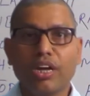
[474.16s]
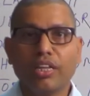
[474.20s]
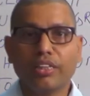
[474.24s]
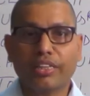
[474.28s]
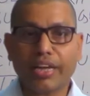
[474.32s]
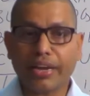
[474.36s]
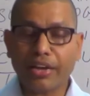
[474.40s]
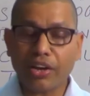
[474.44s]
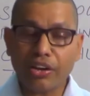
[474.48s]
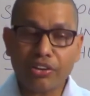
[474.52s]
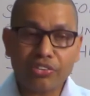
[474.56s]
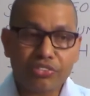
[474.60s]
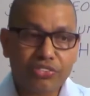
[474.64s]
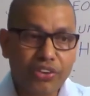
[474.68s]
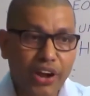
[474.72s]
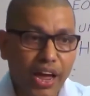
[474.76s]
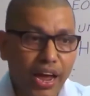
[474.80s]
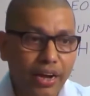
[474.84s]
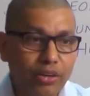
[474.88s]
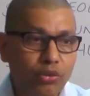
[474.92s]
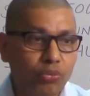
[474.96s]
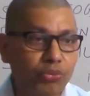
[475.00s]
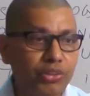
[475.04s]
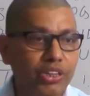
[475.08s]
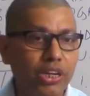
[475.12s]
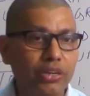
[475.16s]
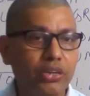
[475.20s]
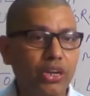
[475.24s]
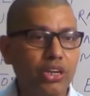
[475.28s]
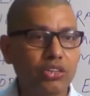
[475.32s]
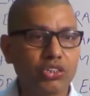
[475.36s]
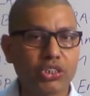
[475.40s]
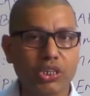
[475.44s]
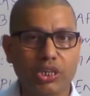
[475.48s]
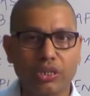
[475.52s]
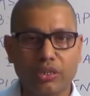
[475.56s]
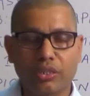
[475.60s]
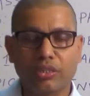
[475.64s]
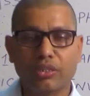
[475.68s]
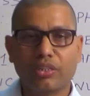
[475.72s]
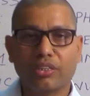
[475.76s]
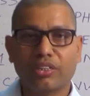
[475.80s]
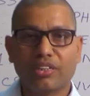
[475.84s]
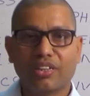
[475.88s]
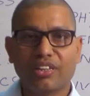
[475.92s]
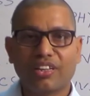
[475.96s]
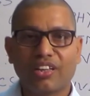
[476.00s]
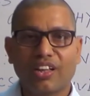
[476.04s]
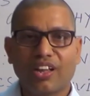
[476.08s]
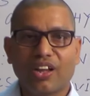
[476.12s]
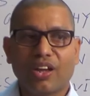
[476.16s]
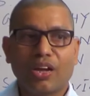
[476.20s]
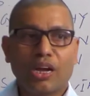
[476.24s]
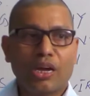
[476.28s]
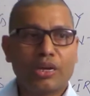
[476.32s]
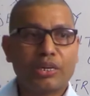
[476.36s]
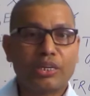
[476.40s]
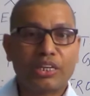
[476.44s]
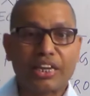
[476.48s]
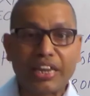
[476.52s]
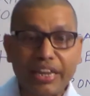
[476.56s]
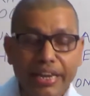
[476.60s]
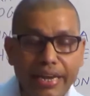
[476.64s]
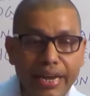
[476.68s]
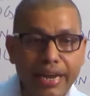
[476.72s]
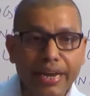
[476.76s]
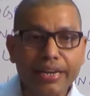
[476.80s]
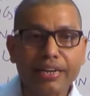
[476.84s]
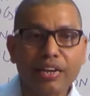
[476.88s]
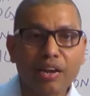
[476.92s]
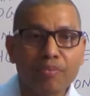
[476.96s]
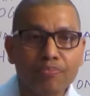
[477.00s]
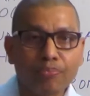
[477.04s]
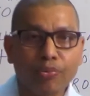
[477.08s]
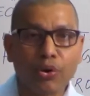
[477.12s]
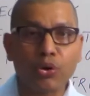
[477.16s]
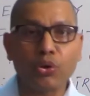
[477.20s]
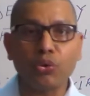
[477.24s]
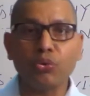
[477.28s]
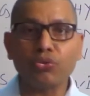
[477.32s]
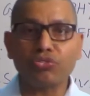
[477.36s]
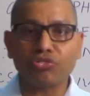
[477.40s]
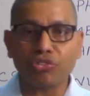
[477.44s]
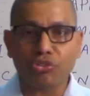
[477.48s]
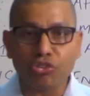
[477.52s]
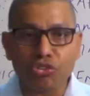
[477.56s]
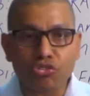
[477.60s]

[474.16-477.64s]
they interact with the nature, create and produce